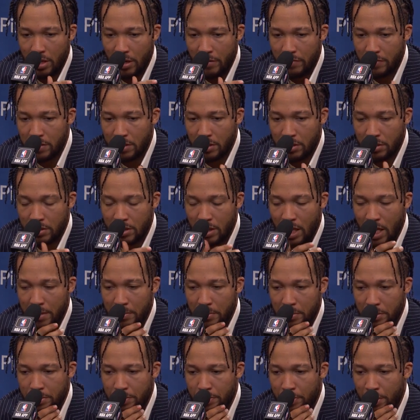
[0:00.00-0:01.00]
every single time
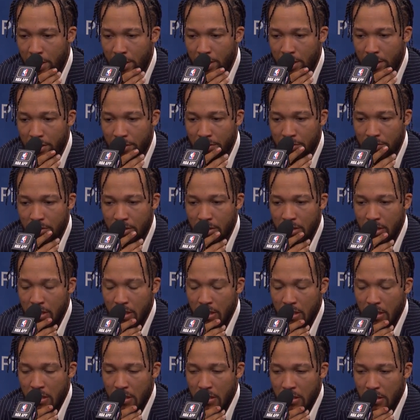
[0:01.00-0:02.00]
he's preparing
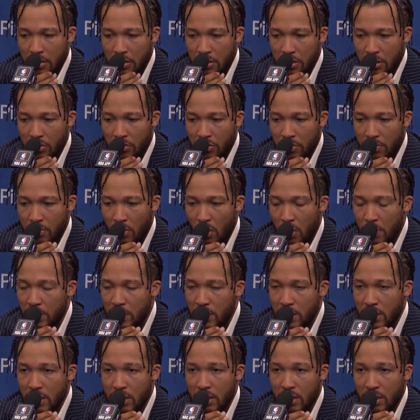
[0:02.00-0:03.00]
just for
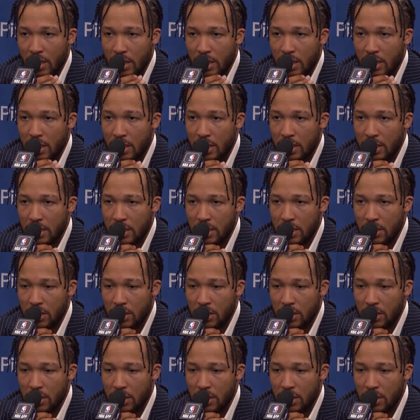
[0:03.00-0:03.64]
moments like these.